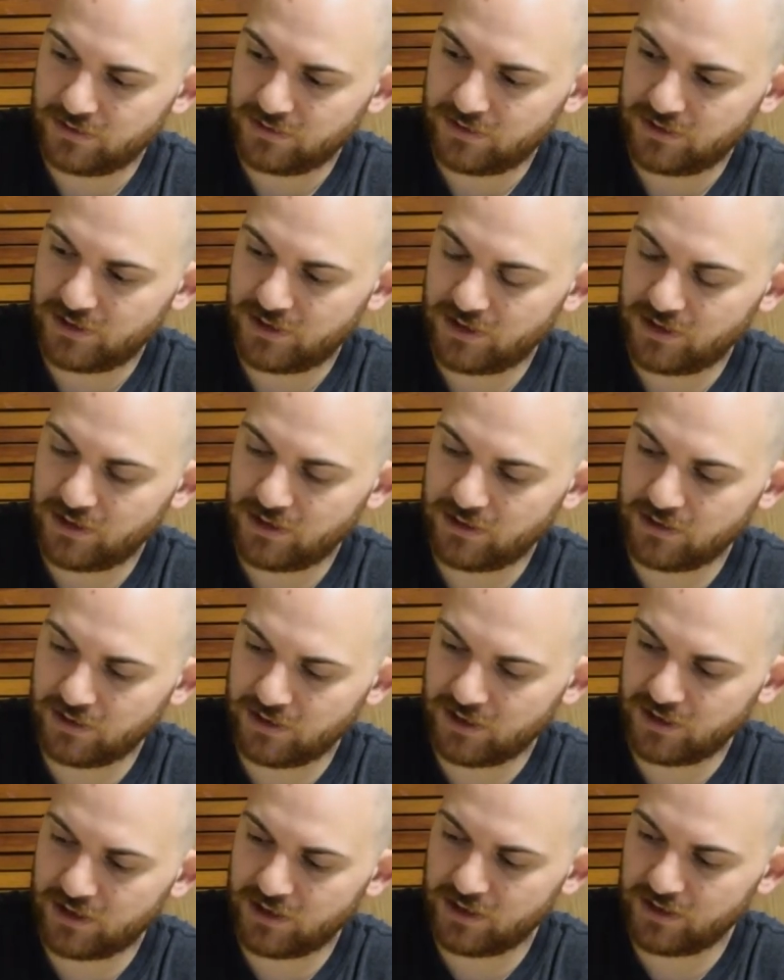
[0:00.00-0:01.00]
Tea
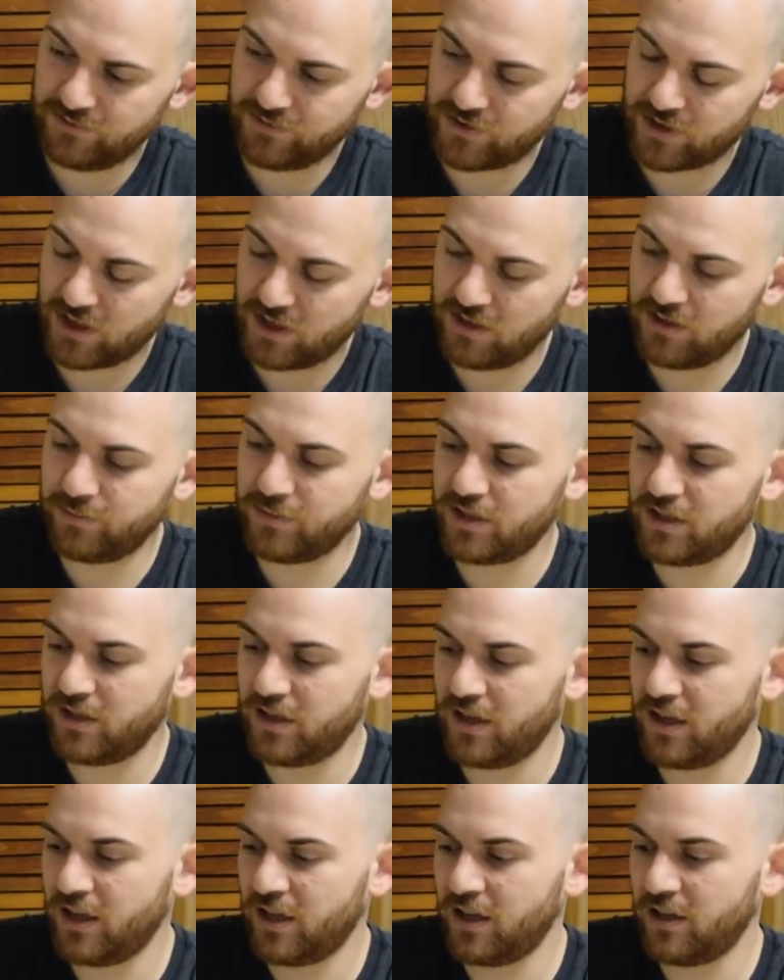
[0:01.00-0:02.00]
leaves coming
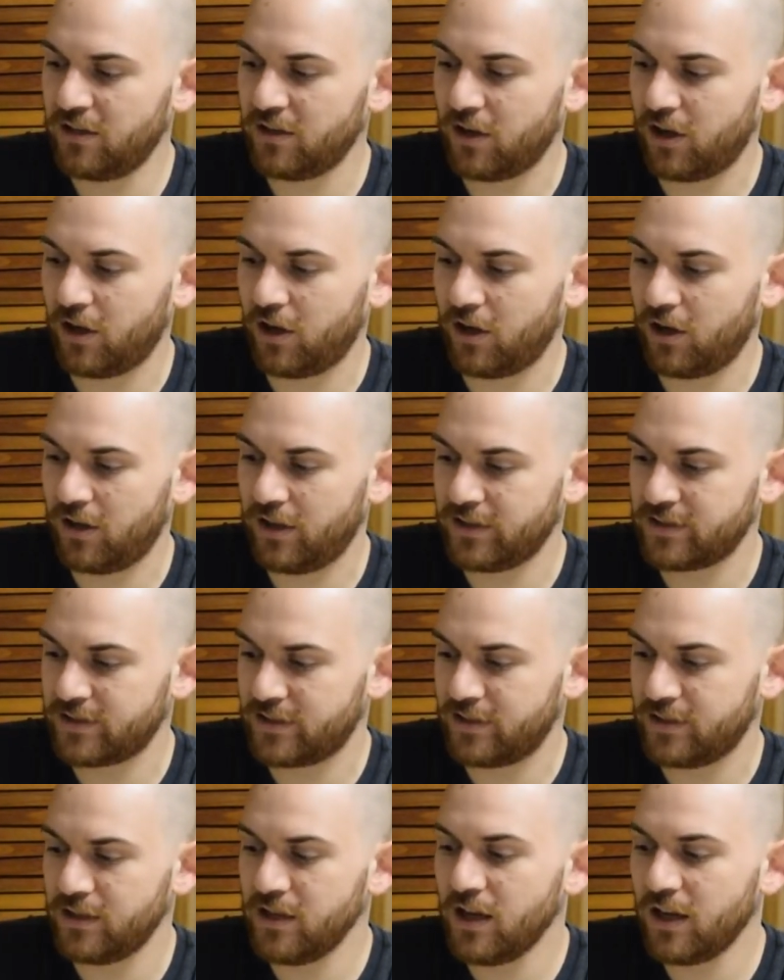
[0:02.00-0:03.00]
out. Oh, that's
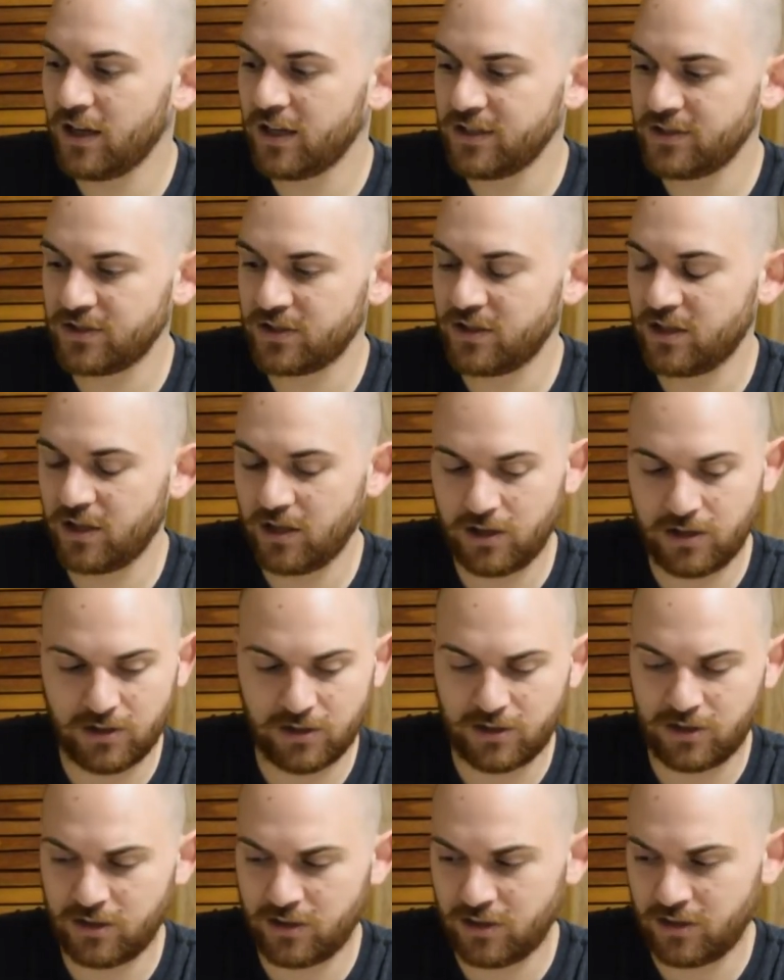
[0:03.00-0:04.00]
a nice
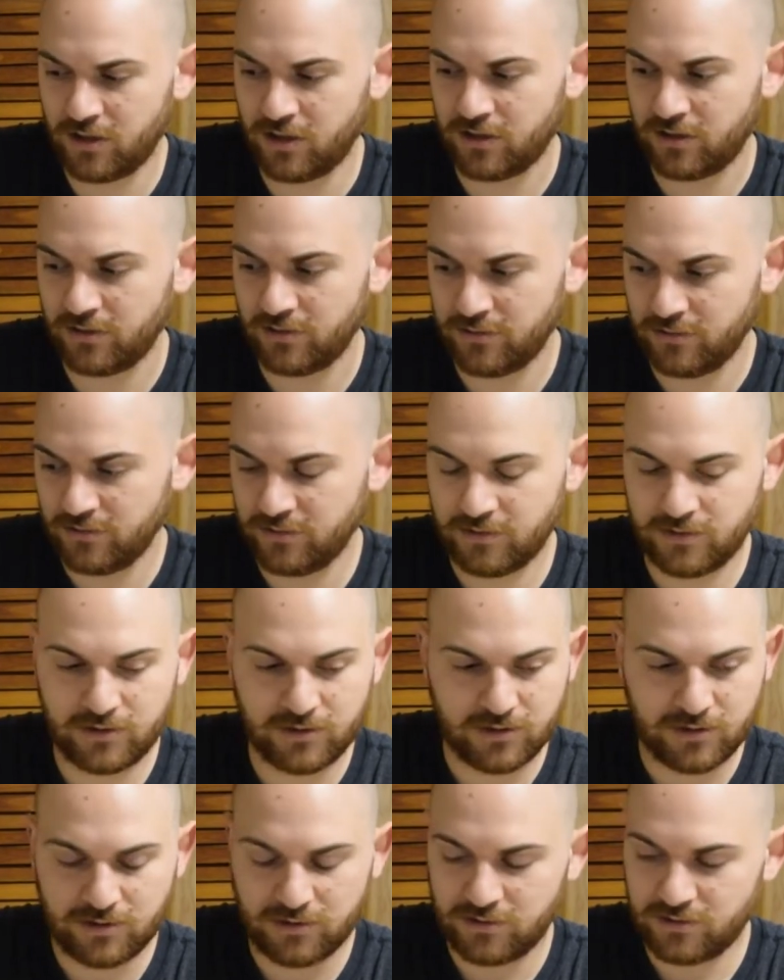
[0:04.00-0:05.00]
color.
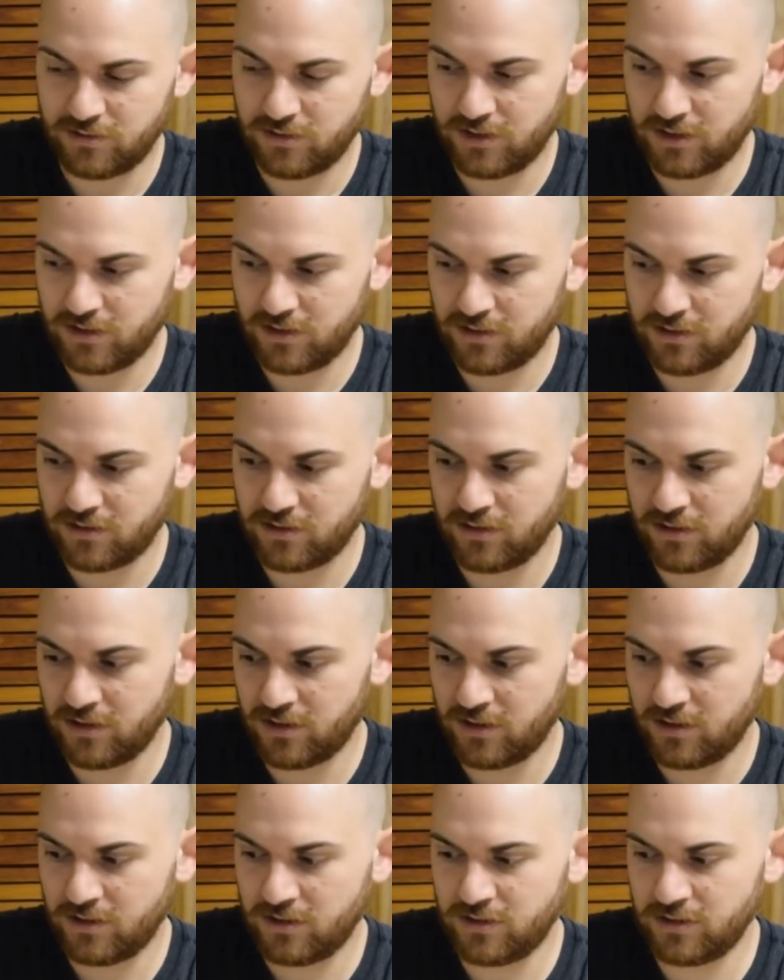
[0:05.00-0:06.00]
That's a
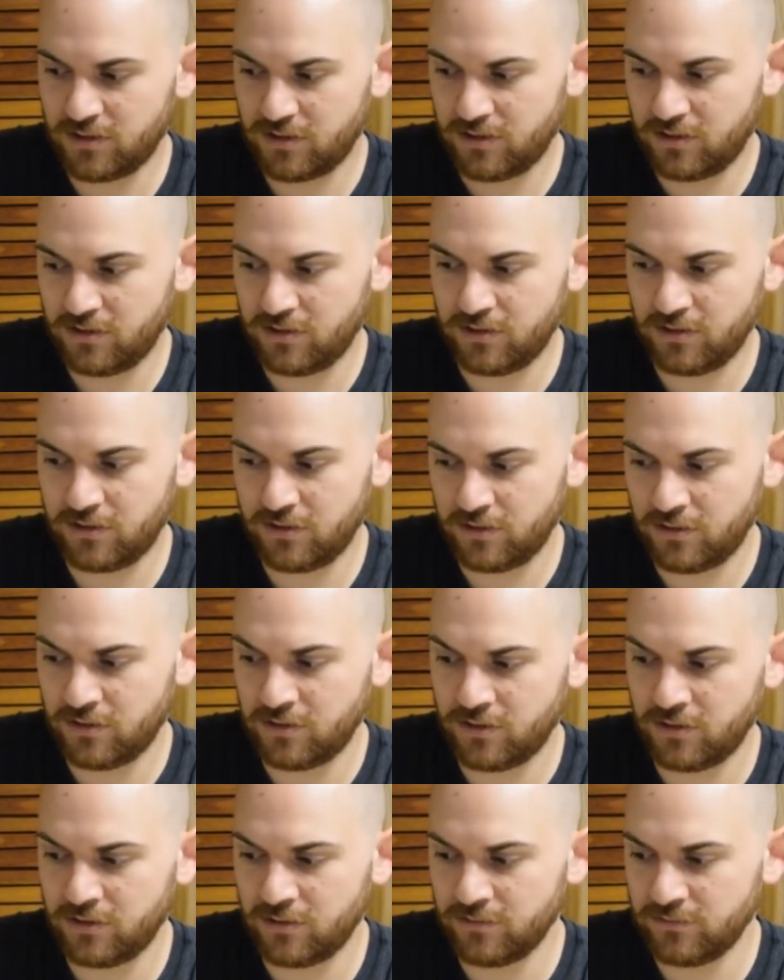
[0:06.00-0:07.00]
nice
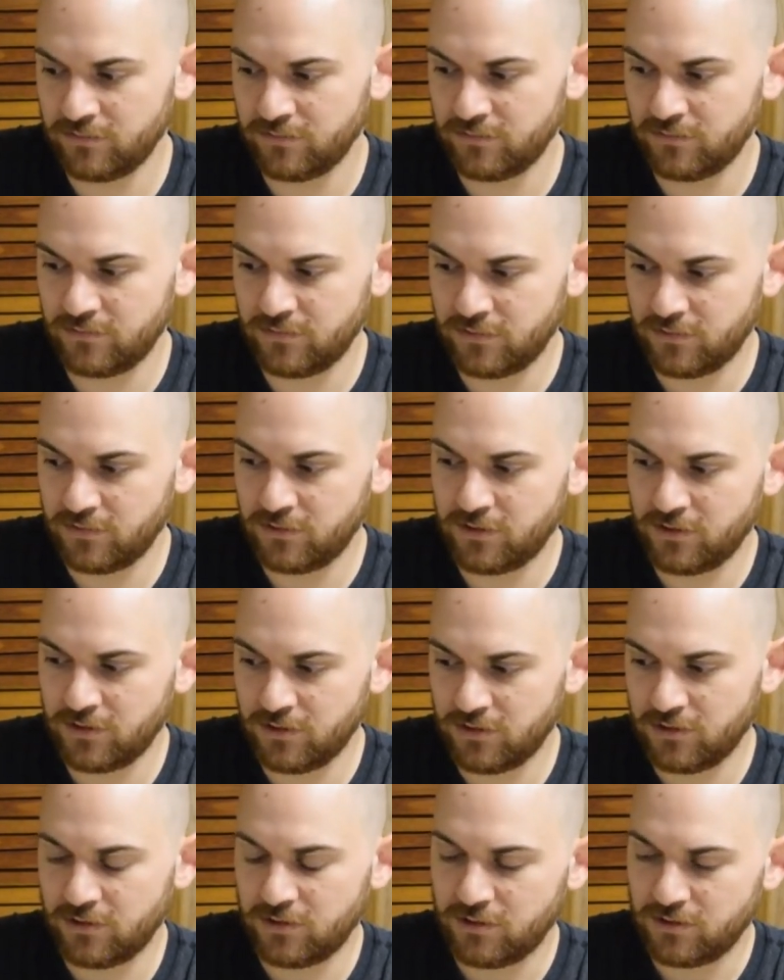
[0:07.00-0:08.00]
color.
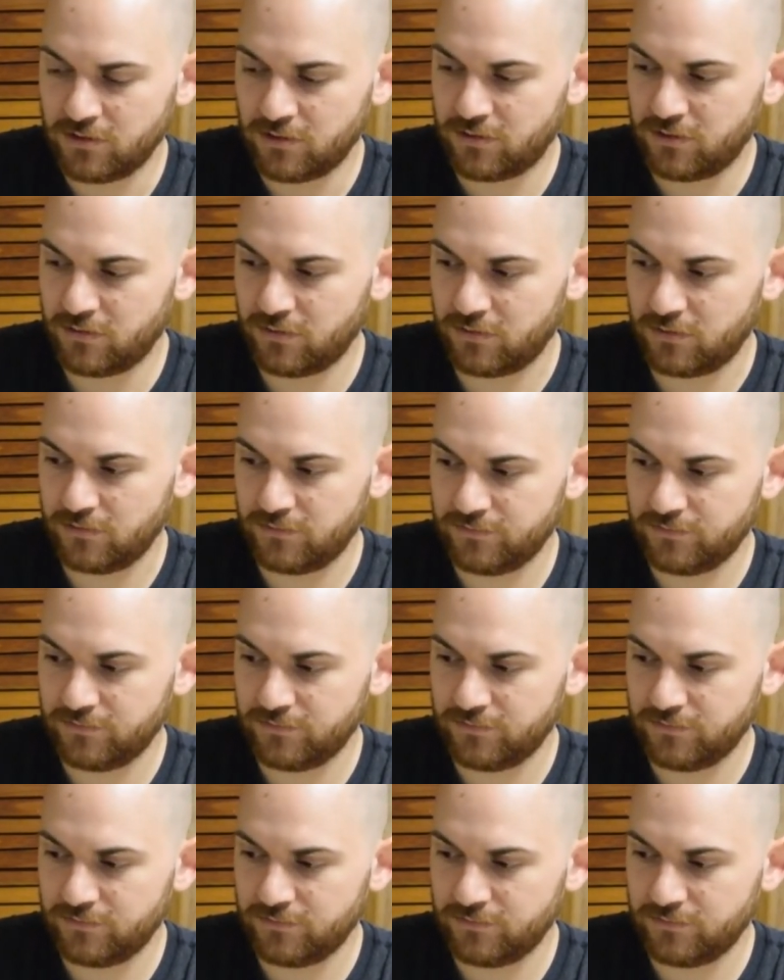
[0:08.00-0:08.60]
Cool.